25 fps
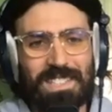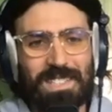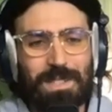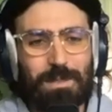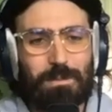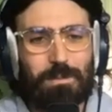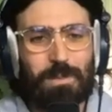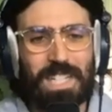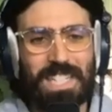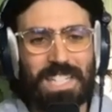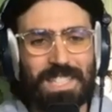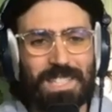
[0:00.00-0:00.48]

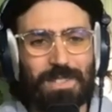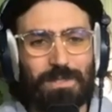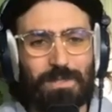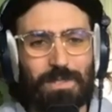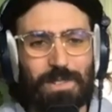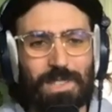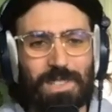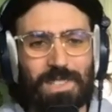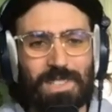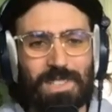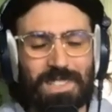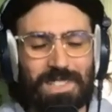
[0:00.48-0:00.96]
teammates
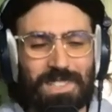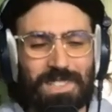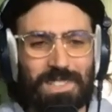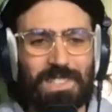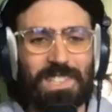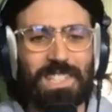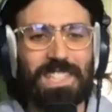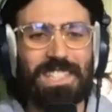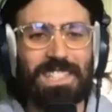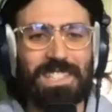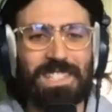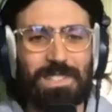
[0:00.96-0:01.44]
for
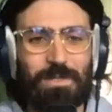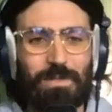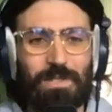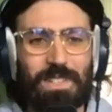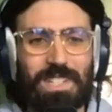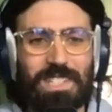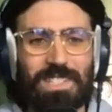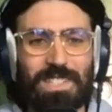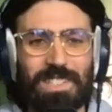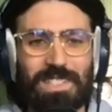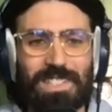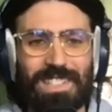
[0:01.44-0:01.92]
look at this
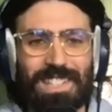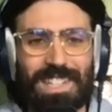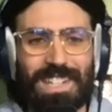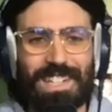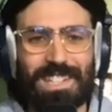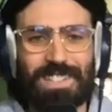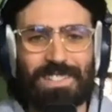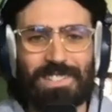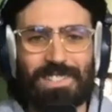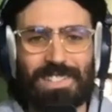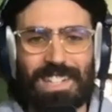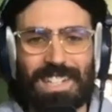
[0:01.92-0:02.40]
feature that
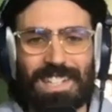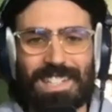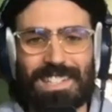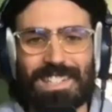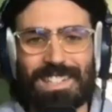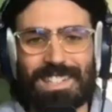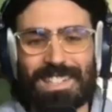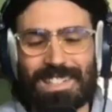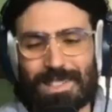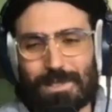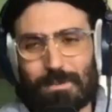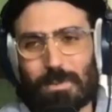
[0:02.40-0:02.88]
I
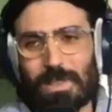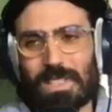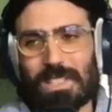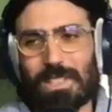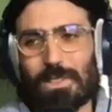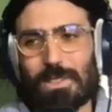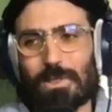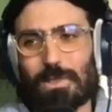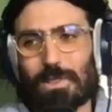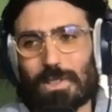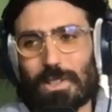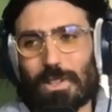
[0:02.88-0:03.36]
created. It's been
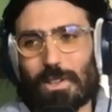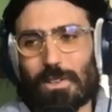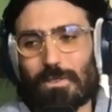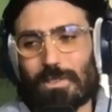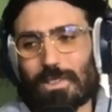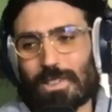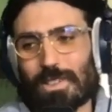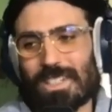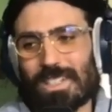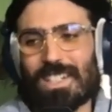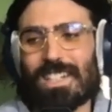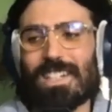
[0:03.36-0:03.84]
used
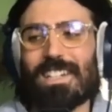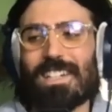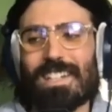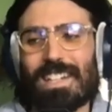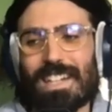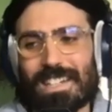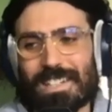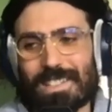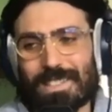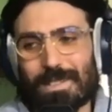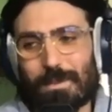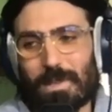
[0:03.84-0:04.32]
over
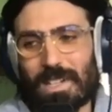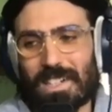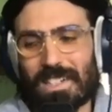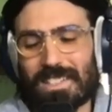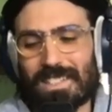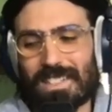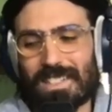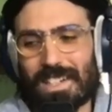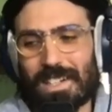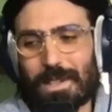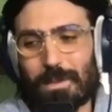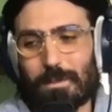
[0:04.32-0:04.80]
X amount
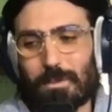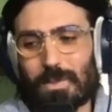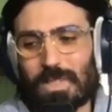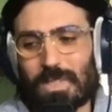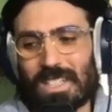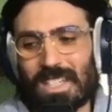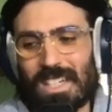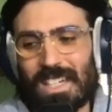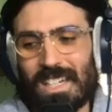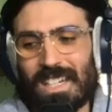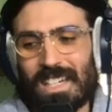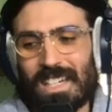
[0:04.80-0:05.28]
of times.